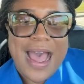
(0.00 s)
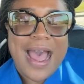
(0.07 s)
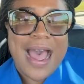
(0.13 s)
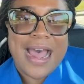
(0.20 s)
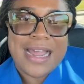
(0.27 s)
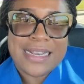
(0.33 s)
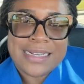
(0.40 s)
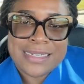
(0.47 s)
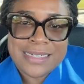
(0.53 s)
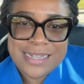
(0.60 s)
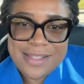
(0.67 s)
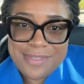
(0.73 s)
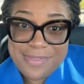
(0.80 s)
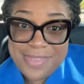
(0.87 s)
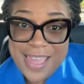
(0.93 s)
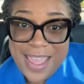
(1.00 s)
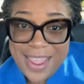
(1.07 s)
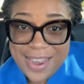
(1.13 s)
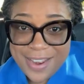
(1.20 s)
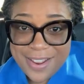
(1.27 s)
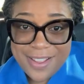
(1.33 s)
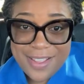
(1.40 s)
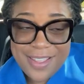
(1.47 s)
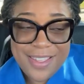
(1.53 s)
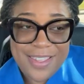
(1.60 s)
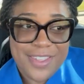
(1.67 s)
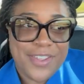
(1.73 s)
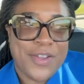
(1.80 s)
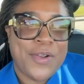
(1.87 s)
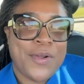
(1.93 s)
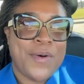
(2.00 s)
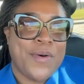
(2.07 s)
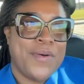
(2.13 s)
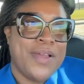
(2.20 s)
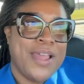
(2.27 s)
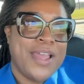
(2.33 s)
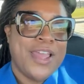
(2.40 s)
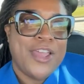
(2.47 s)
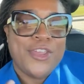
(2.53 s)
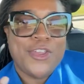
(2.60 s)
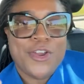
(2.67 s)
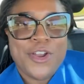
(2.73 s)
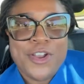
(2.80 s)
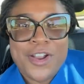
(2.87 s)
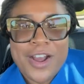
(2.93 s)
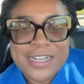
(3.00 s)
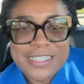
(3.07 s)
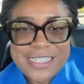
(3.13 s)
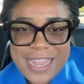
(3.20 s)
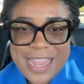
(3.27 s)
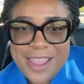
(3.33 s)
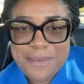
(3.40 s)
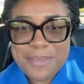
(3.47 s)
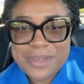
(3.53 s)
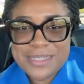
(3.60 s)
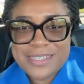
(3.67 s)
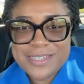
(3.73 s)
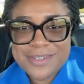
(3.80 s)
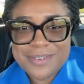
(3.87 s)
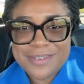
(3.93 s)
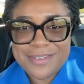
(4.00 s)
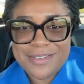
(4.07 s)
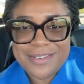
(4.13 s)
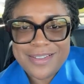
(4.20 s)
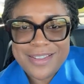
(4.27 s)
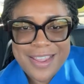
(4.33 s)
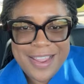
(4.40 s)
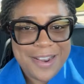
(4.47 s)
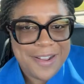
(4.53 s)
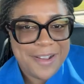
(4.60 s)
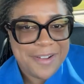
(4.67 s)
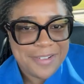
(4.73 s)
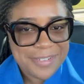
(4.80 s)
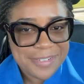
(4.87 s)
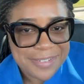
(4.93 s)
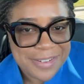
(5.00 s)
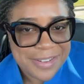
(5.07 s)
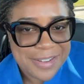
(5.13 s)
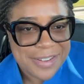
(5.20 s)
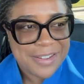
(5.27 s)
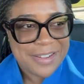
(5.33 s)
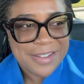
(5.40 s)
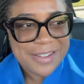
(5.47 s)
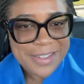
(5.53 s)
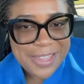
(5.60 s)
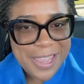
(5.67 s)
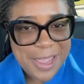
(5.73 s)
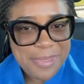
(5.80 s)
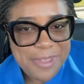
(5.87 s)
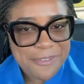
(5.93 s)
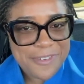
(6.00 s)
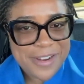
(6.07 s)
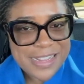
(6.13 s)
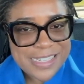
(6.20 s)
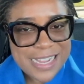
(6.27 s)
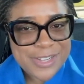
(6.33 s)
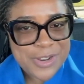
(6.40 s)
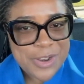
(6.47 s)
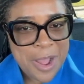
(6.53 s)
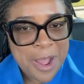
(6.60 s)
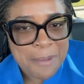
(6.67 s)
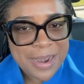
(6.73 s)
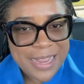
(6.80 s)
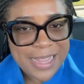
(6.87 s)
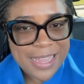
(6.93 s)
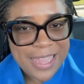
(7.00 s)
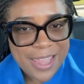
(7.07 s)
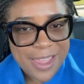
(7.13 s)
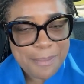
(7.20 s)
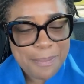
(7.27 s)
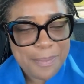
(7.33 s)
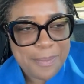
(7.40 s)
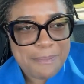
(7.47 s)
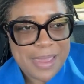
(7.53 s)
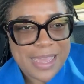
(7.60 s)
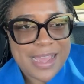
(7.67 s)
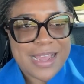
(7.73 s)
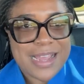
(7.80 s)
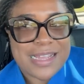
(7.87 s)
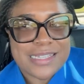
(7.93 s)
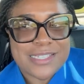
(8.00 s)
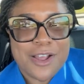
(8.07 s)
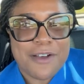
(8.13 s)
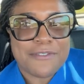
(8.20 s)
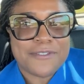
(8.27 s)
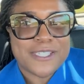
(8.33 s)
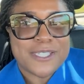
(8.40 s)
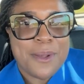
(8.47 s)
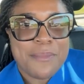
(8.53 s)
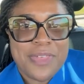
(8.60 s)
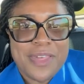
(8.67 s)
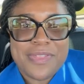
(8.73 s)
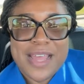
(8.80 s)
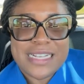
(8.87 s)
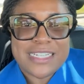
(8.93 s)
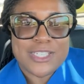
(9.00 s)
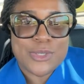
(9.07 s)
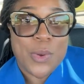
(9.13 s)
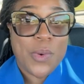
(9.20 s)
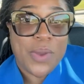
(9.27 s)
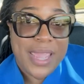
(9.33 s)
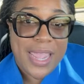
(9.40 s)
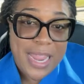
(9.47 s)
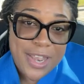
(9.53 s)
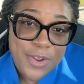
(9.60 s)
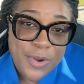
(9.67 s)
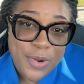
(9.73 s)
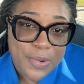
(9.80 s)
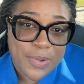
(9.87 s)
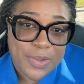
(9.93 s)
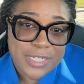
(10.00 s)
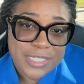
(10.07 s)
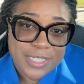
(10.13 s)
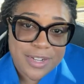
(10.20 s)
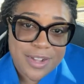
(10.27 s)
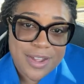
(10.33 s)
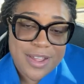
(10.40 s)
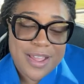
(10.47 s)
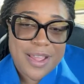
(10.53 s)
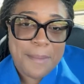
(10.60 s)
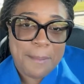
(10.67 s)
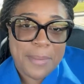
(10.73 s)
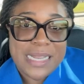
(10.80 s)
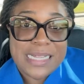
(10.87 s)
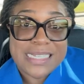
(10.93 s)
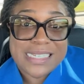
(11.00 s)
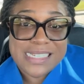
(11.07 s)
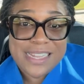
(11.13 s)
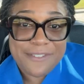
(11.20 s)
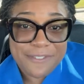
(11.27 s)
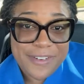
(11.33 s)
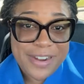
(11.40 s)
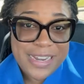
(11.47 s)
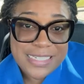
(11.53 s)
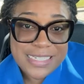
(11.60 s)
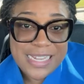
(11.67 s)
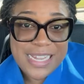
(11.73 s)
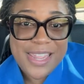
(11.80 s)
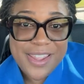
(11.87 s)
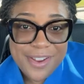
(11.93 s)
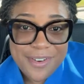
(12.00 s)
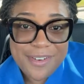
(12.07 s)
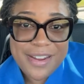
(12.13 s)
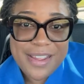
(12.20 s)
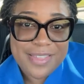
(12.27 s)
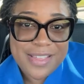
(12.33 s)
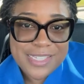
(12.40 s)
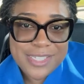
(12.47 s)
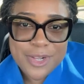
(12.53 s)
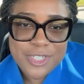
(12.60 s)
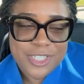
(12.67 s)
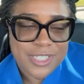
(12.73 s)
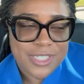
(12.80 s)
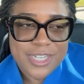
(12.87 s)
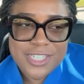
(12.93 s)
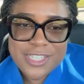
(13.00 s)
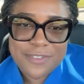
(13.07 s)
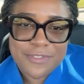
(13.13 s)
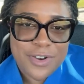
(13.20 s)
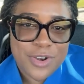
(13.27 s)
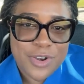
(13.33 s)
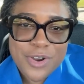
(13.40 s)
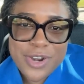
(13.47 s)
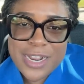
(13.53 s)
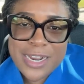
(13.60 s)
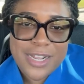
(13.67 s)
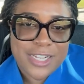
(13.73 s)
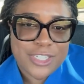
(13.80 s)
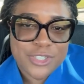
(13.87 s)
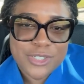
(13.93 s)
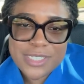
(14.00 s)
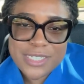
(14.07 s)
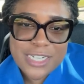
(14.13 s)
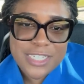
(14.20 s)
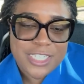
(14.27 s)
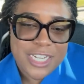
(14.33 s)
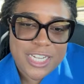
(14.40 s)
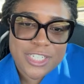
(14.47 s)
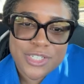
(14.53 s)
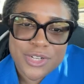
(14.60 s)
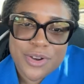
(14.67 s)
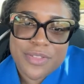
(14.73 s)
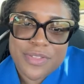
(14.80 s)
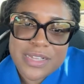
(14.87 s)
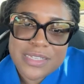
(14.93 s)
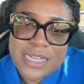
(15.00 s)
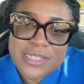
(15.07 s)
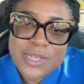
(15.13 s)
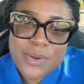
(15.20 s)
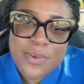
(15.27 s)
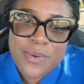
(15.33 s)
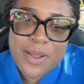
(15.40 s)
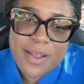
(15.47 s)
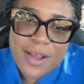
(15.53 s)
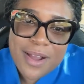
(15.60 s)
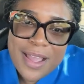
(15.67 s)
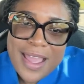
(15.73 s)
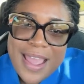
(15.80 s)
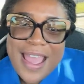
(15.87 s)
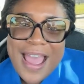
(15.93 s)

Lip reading: and then, you know, you're not able to, you know, keep the friends that you normally keep because of something that is okay in your culture but is different here in this culture. So you just have to learn and adjust and change certain things as they go along.